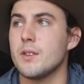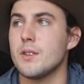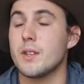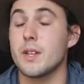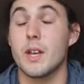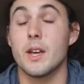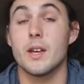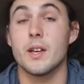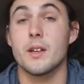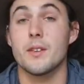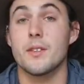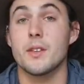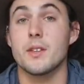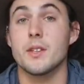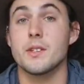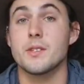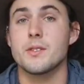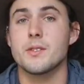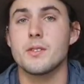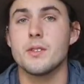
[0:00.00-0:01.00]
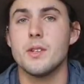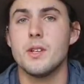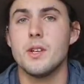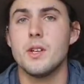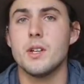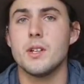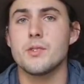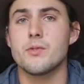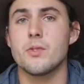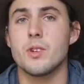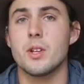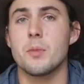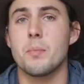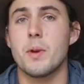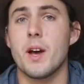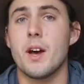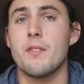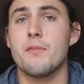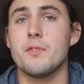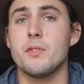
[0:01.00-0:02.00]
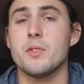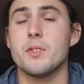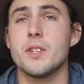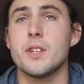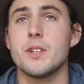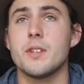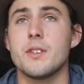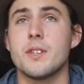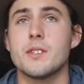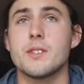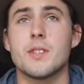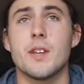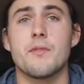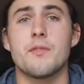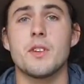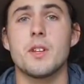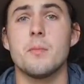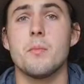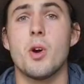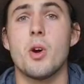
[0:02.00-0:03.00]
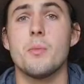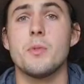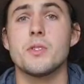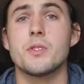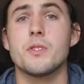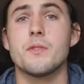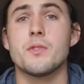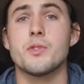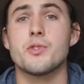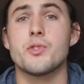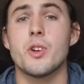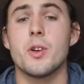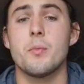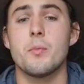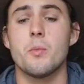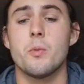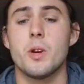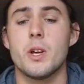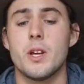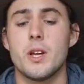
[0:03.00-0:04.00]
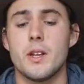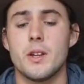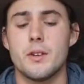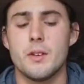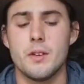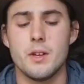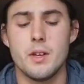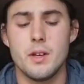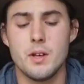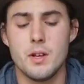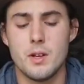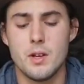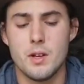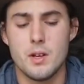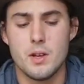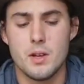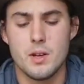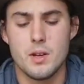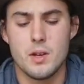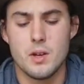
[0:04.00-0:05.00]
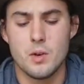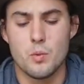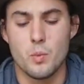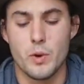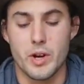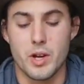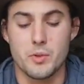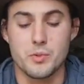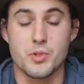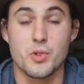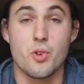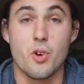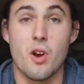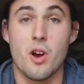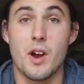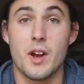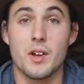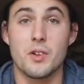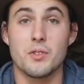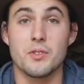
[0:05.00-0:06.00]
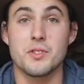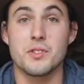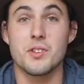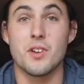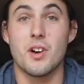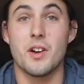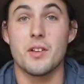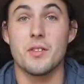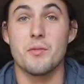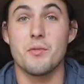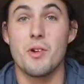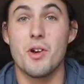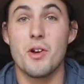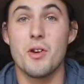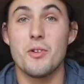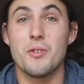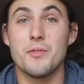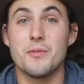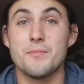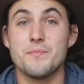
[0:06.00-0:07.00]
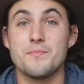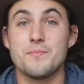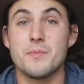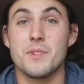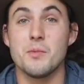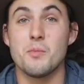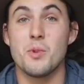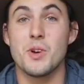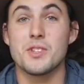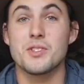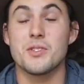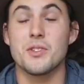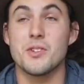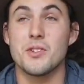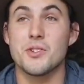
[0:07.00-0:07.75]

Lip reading: Yeah, I think it's really powerful, and there's definitely moments of the trip when I was crying on the side of the road in Western